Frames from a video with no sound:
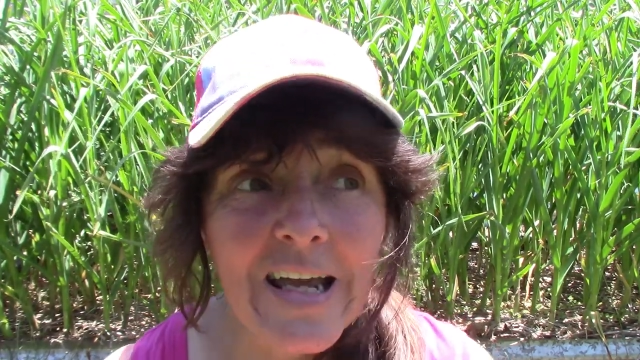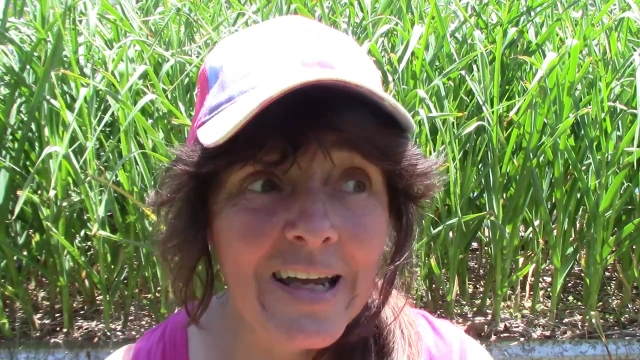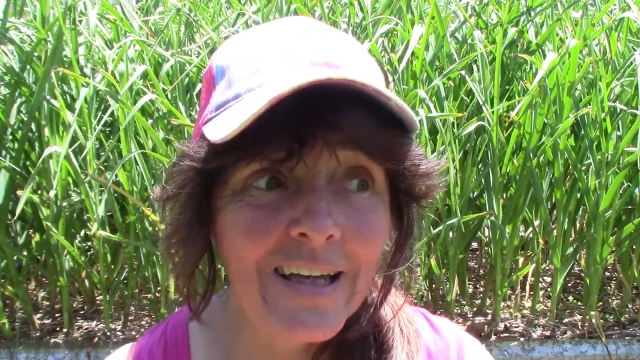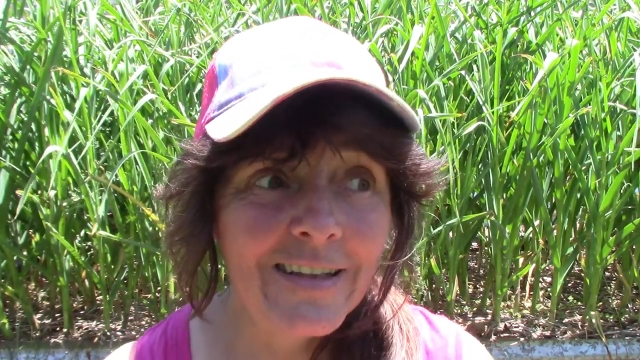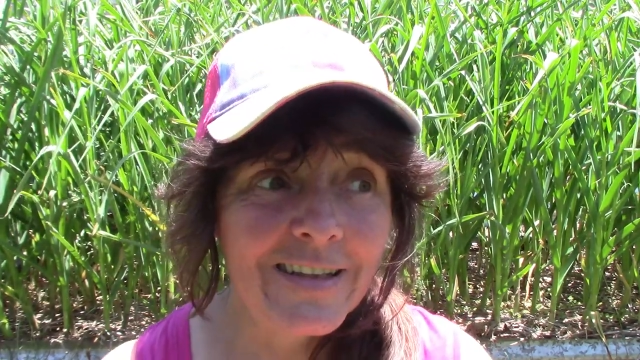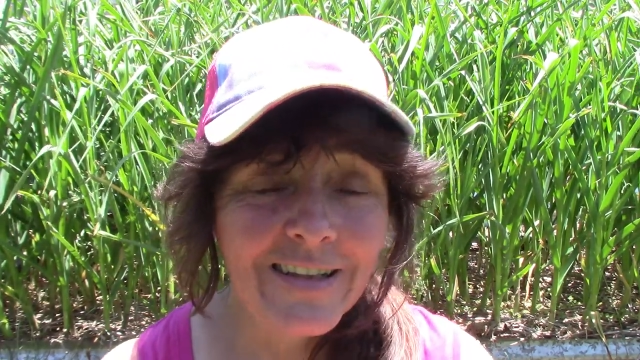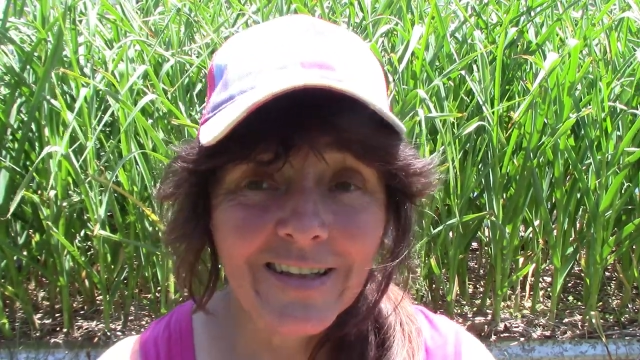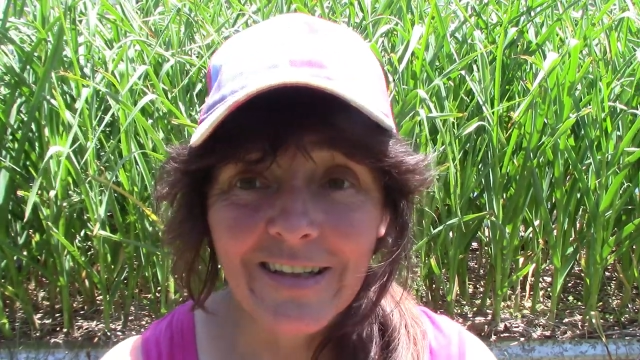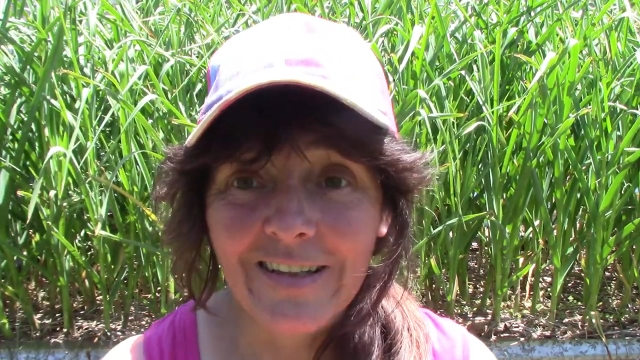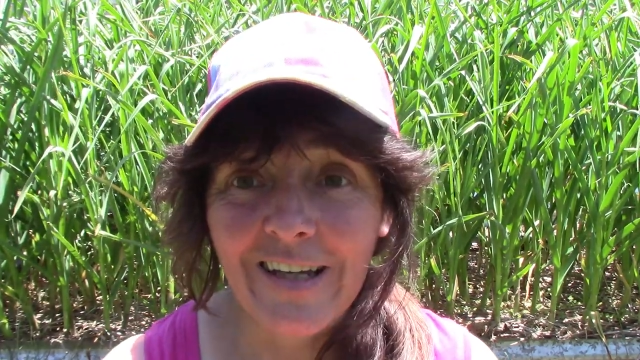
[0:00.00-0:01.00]
and
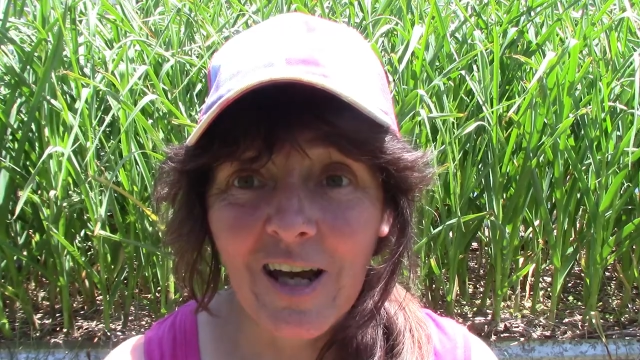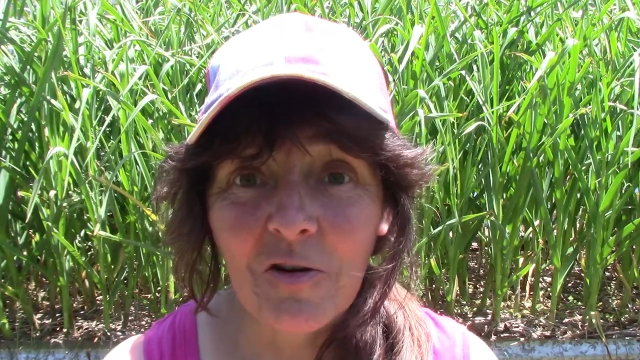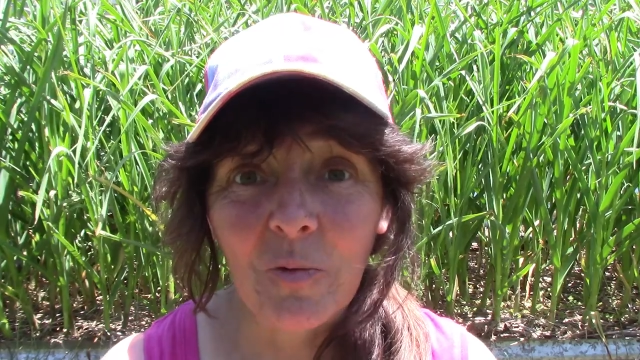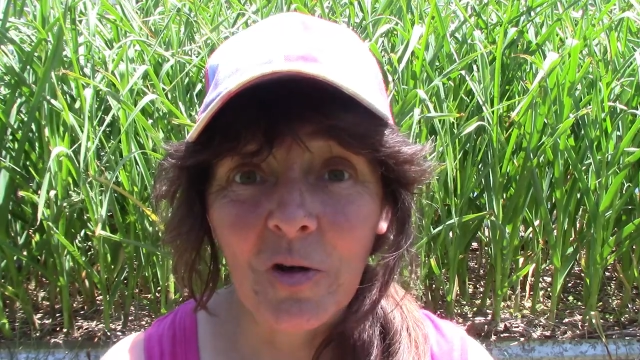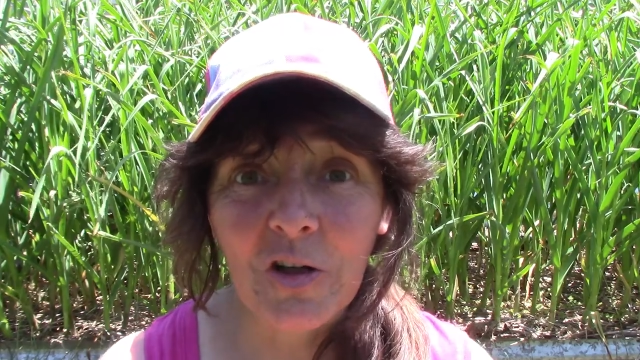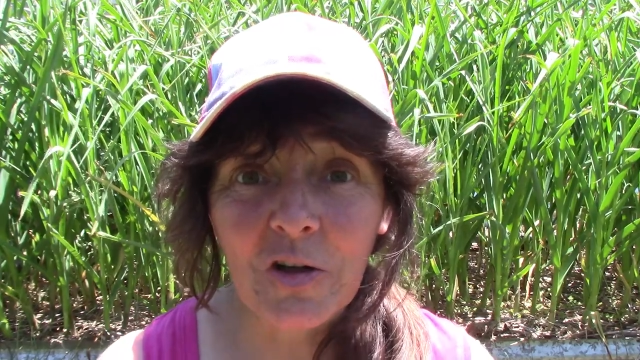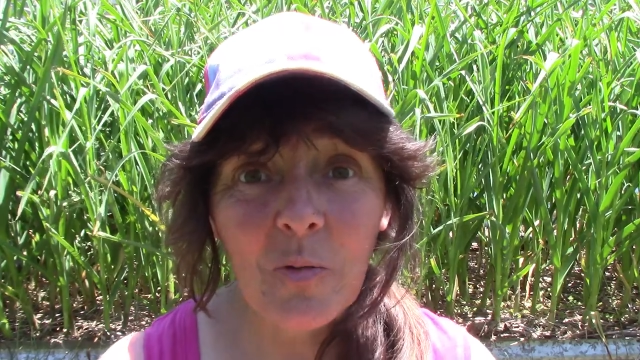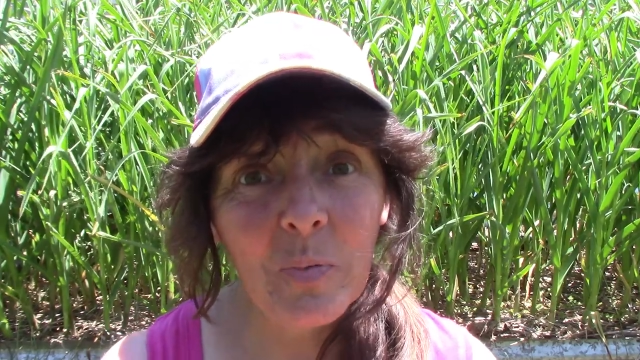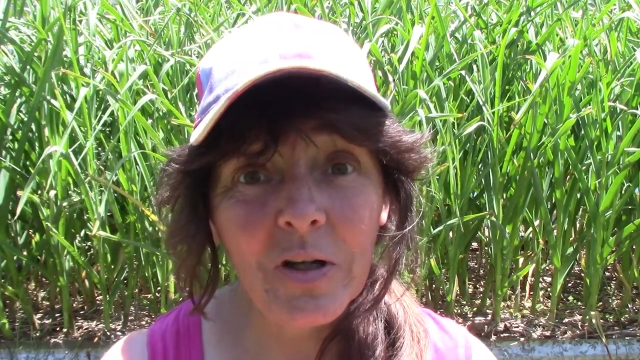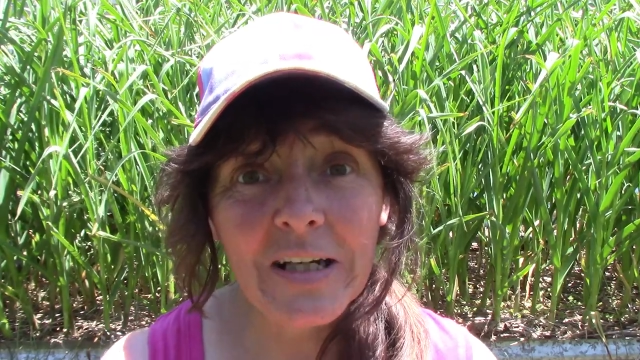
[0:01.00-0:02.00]
yeah, we're going to
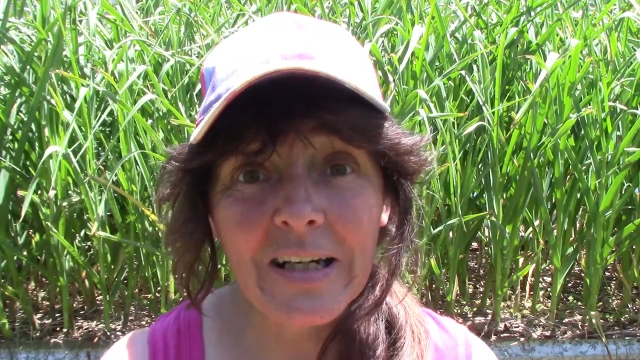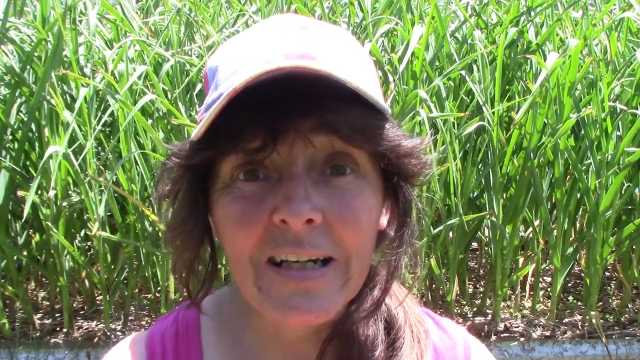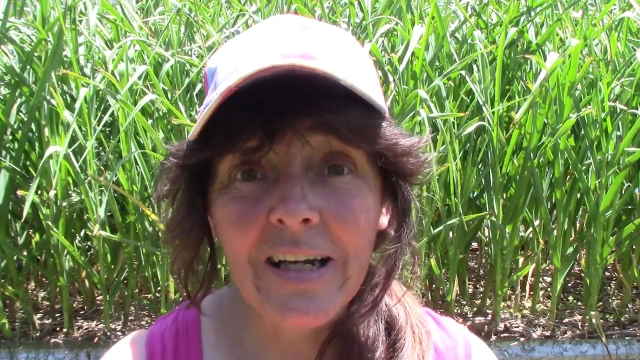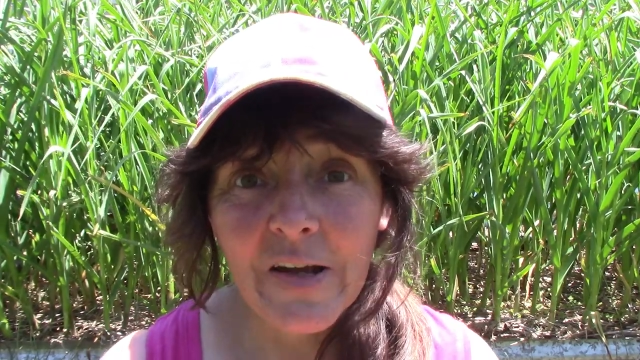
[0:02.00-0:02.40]
go play